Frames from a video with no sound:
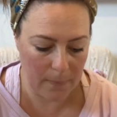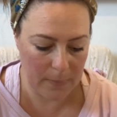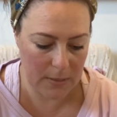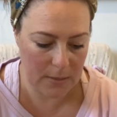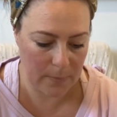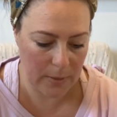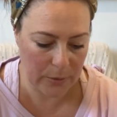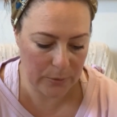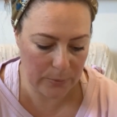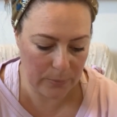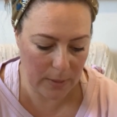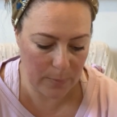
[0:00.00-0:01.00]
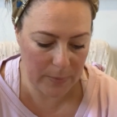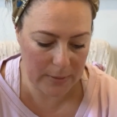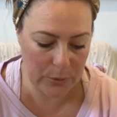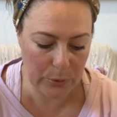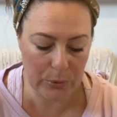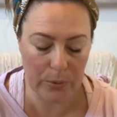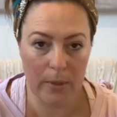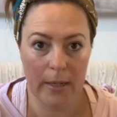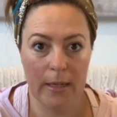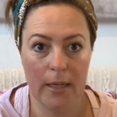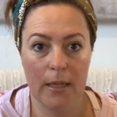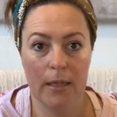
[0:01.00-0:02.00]
is my Couray Better
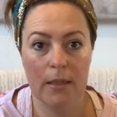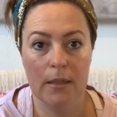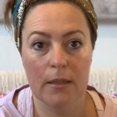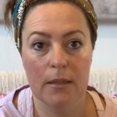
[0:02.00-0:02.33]
Couray